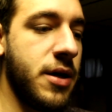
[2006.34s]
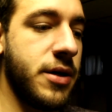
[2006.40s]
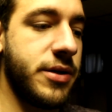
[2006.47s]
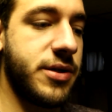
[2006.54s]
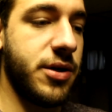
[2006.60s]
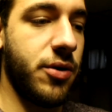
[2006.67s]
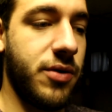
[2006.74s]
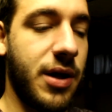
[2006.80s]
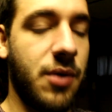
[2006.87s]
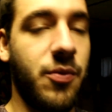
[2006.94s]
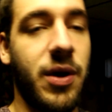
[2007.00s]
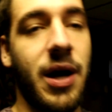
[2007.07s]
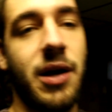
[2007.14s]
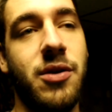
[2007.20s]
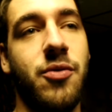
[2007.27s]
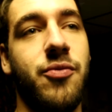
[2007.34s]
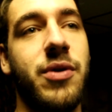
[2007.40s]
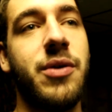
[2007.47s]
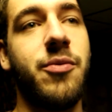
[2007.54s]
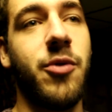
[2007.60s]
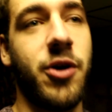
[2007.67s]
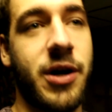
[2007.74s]
So then we had to
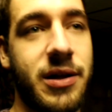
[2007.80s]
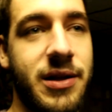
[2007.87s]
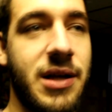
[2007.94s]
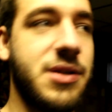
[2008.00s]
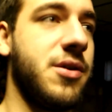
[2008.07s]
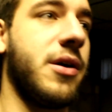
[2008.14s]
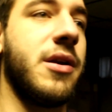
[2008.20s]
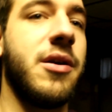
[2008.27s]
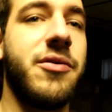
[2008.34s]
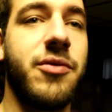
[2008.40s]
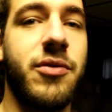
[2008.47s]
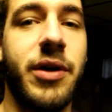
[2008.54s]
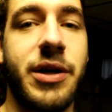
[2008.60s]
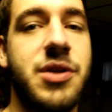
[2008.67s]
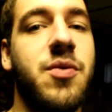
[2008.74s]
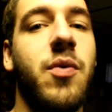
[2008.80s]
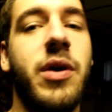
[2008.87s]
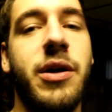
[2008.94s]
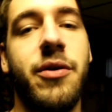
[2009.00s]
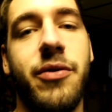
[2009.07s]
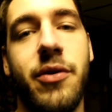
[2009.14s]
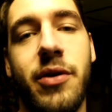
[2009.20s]
rework it. That took another like 20
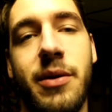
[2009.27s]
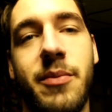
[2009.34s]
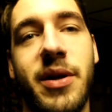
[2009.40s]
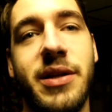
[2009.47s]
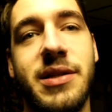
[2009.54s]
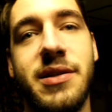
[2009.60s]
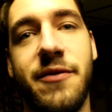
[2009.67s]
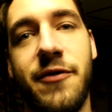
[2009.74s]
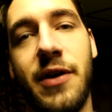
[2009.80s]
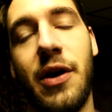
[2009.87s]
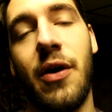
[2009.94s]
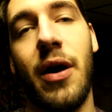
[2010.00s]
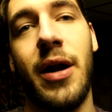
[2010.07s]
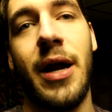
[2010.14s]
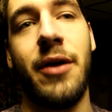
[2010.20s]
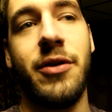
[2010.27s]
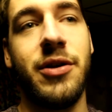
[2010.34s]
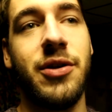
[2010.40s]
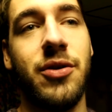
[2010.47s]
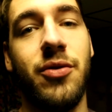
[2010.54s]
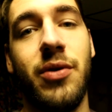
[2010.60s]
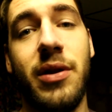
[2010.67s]
or 30 minutes to figure out how to
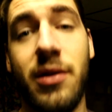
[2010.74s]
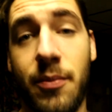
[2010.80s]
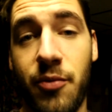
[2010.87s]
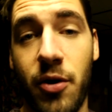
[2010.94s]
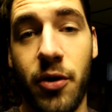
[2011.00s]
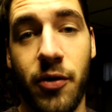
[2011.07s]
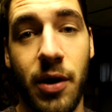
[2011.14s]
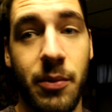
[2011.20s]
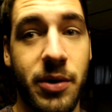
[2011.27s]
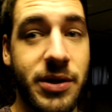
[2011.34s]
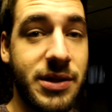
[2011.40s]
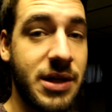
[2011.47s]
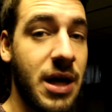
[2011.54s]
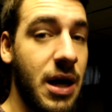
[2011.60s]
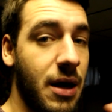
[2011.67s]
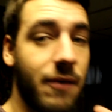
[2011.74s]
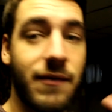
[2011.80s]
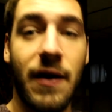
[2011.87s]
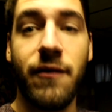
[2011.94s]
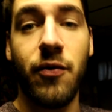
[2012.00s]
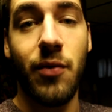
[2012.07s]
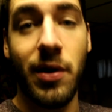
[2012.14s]
do in the program, because I've
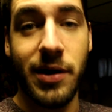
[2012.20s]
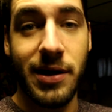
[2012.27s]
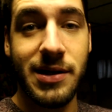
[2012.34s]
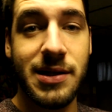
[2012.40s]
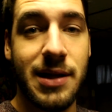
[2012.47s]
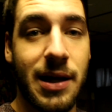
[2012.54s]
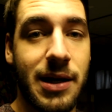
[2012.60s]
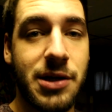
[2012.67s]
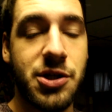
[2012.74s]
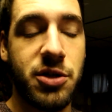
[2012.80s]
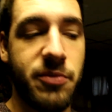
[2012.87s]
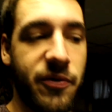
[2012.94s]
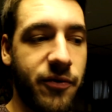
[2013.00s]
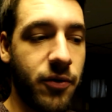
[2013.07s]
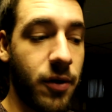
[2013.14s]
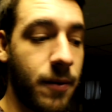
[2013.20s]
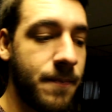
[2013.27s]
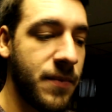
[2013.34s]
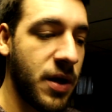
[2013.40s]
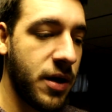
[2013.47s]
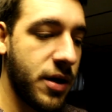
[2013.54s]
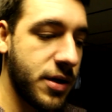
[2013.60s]
never run into that issue before.
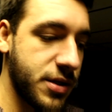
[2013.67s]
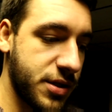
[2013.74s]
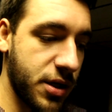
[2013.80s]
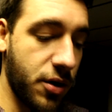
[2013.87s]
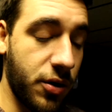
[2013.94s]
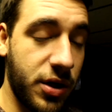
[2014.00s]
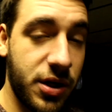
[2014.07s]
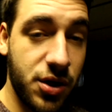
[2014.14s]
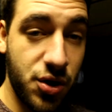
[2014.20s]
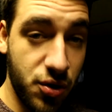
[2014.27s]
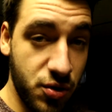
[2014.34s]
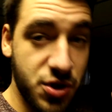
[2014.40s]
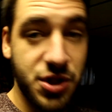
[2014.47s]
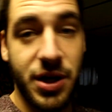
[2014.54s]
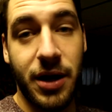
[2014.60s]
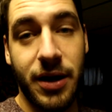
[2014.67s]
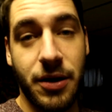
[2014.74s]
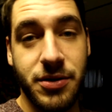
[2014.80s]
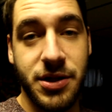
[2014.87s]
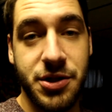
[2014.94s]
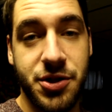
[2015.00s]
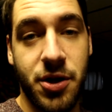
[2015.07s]
So huge shout
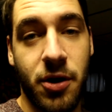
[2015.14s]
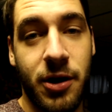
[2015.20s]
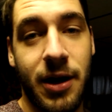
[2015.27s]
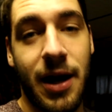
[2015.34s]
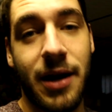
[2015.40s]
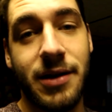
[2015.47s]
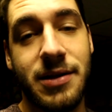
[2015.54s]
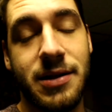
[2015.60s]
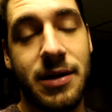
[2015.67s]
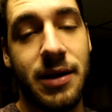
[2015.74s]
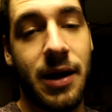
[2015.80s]
out to Sean and Addison.